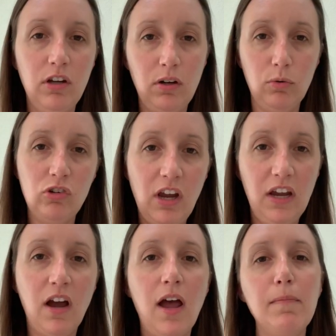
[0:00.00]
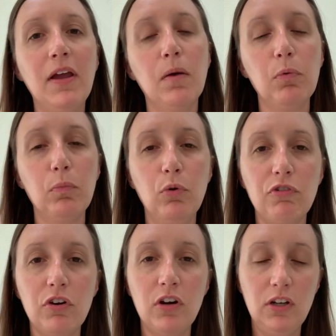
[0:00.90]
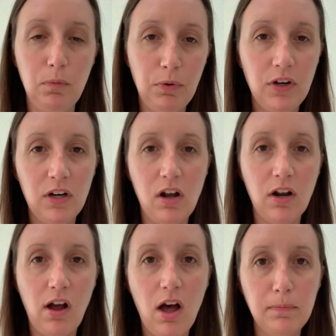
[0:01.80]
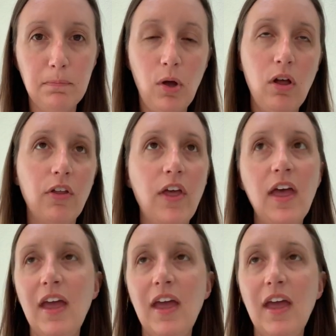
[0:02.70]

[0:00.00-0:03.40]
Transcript: you know, shake eye makeup remover and you put it on a cotton ball